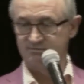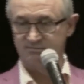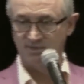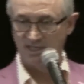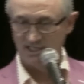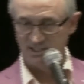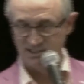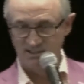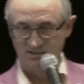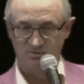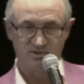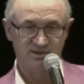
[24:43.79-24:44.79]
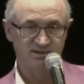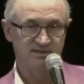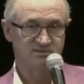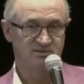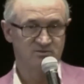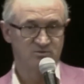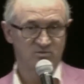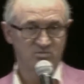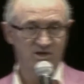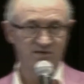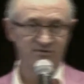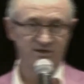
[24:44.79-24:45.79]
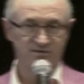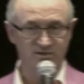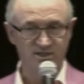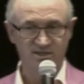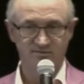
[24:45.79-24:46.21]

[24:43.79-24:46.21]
$18,000 to $20,000 worth of profit every time.